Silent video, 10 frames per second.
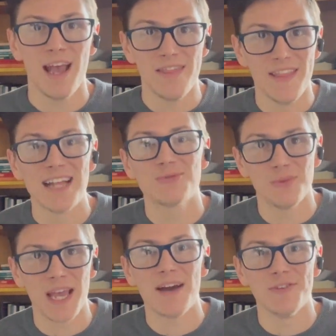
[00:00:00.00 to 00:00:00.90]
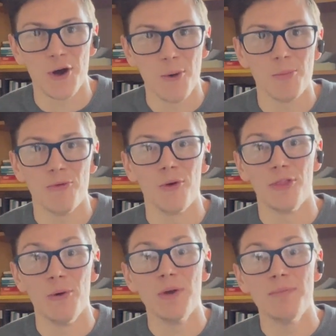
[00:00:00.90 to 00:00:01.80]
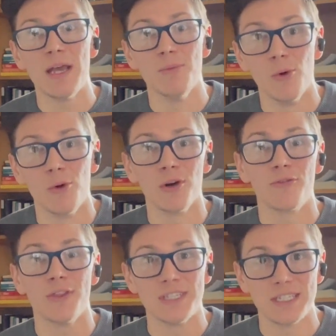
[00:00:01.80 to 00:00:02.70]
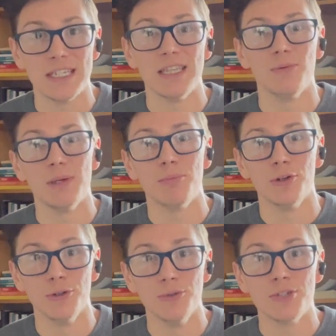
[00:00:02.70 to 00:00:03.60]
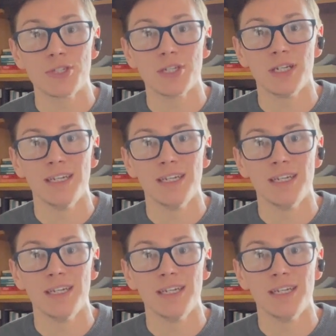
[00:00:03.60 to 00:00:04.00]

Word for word: And that's what we have to hope for. Though we may mourn for the sin that we produce,